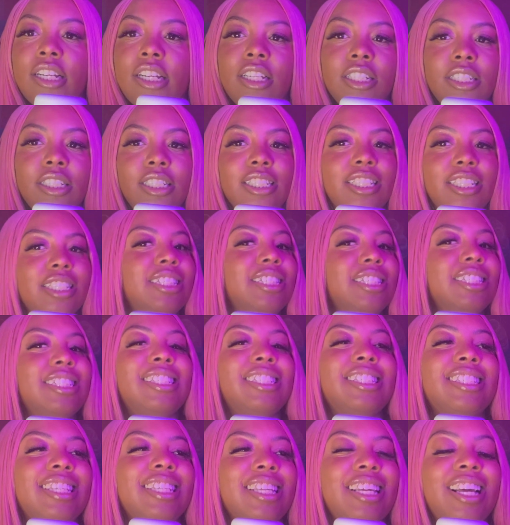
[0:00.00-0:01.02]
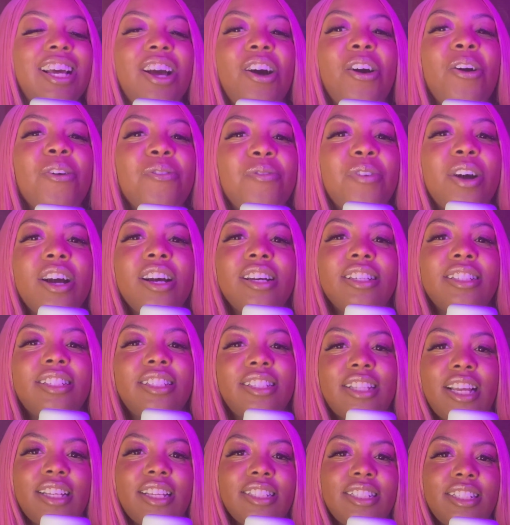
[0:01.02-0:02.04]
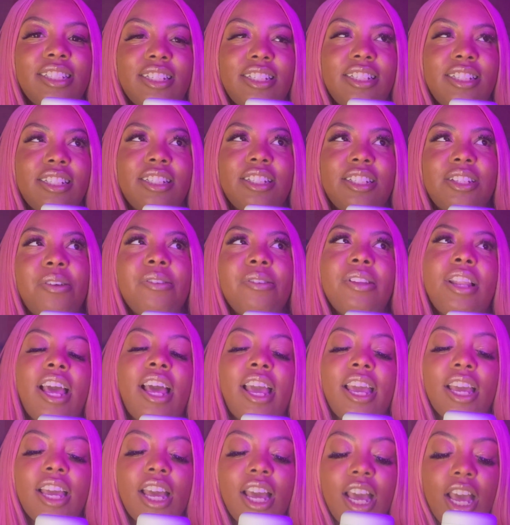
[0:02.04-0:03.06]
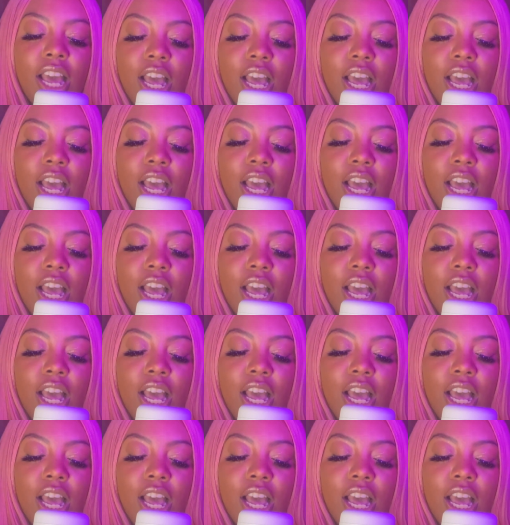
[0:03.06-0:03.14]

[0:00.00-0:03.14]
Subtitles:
just over a sentence. So, like,